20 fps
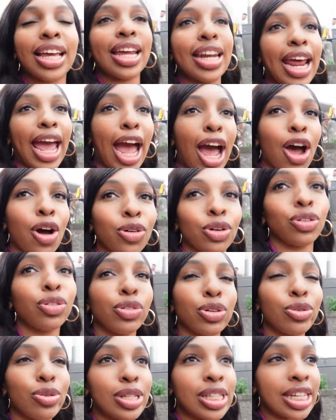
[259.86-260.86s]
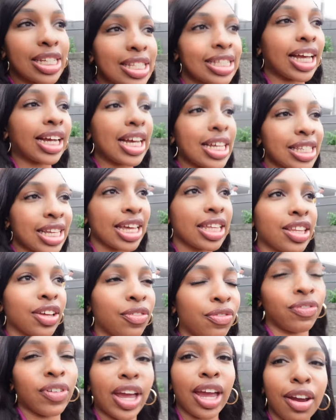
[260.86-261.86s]
Canal cruises. Like I said, the
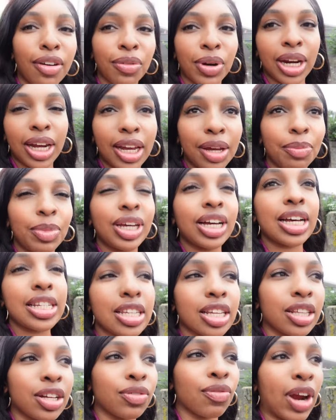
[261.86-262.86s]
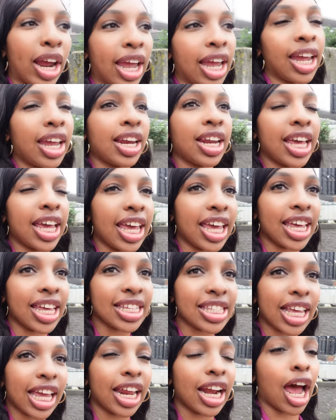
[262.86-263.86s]
ferry, because of the rain,
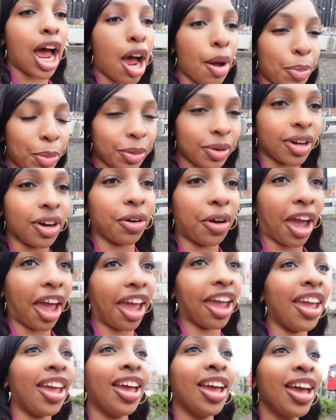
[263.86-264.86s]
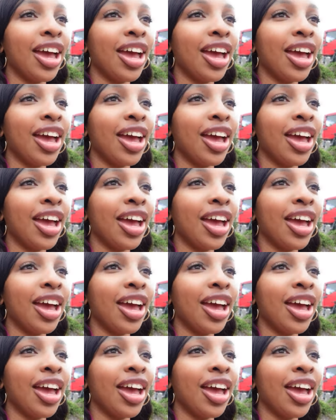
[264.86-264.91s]
is in off. okay?